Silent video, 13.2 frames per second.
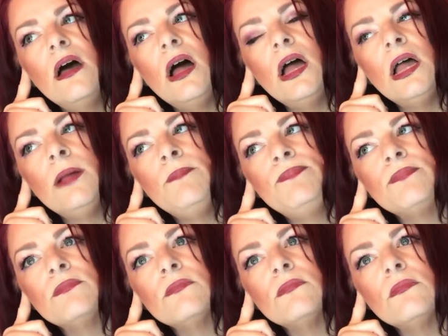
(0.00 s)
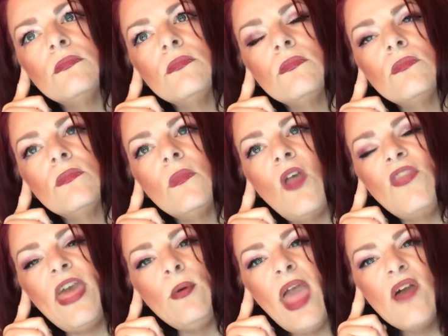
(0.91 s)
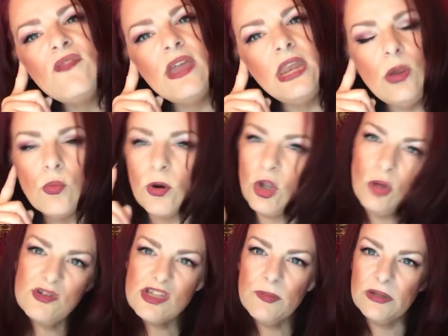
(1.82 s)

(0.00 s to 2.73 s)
don't have any room to